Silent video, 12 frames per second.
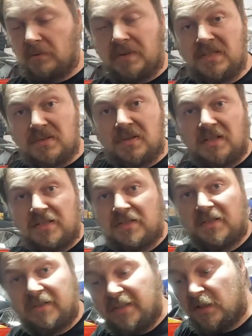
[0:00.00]
these are things
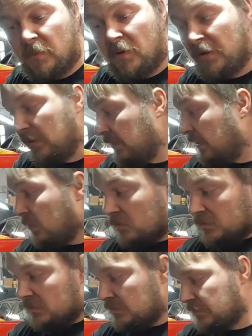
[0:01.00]
you can take apart.
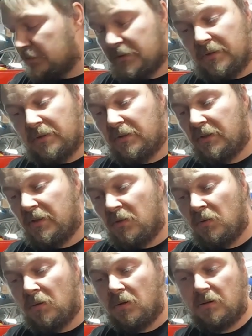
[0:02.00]
Now, you
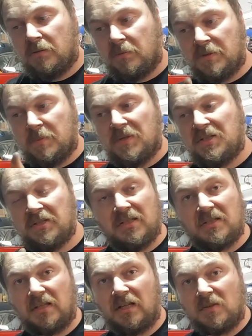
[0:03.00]
know, especially in
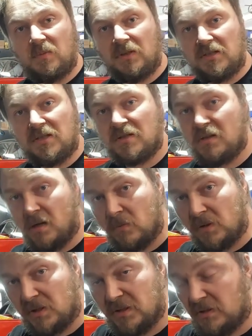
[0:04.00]
this case when it's just not
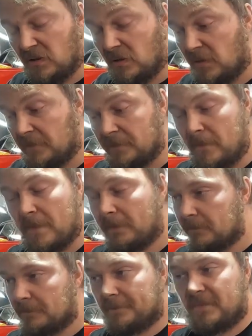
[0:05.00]
working at
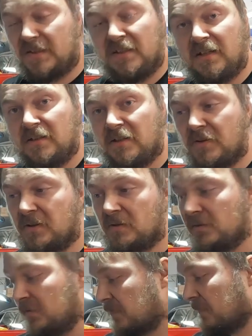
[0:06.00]
all, you got nothing to
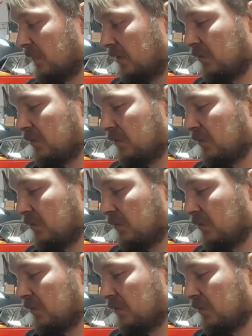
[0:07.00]
lose.